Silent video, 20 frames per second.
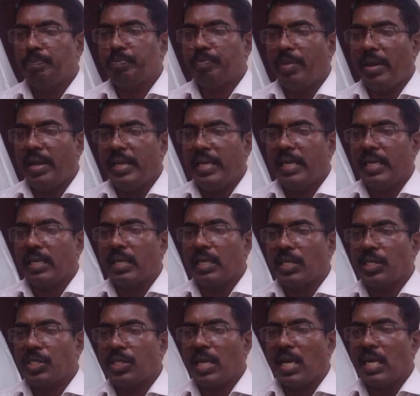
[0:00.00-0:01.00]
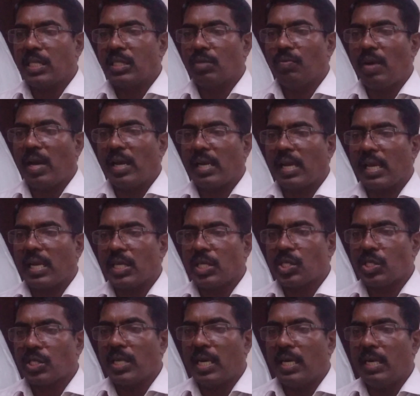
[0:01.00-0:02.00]
many Christians were
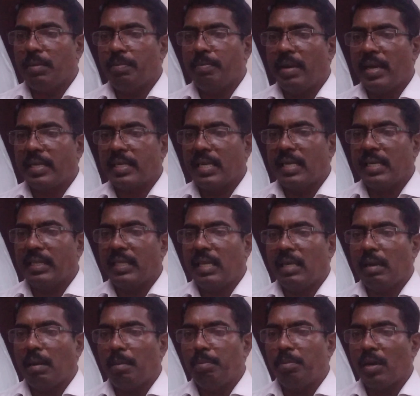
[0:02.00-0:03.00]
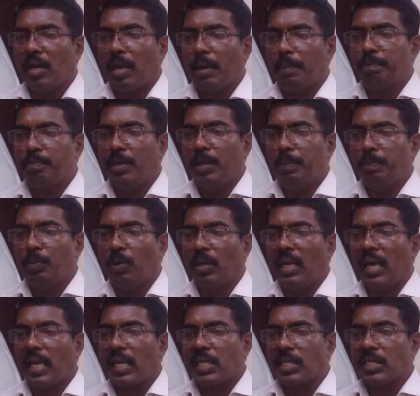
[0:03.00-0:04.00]
arrested, making the number of
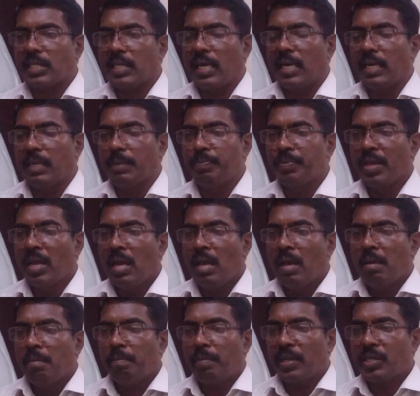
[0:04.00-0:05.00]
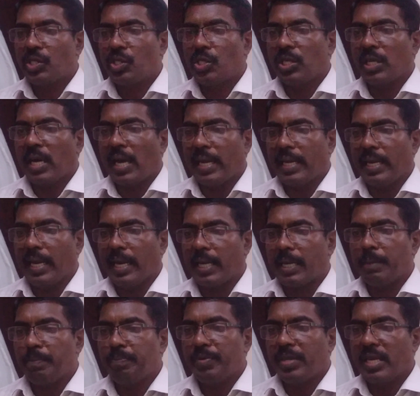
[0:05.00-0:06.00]
people arrested much
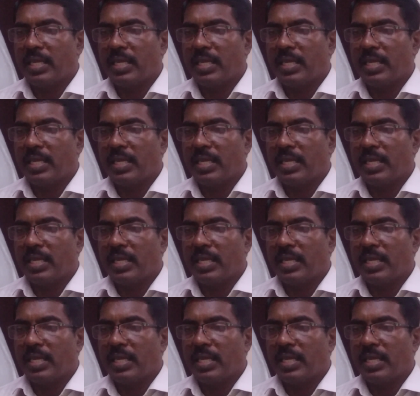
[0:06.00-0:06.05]
higher.